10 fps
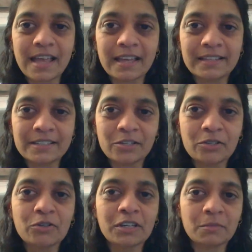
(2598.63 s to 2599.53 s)
that
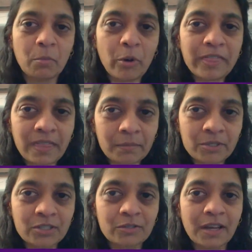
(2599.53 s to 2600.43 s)
you can point
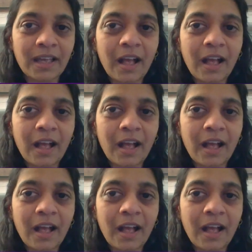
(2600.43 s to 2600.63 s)
them to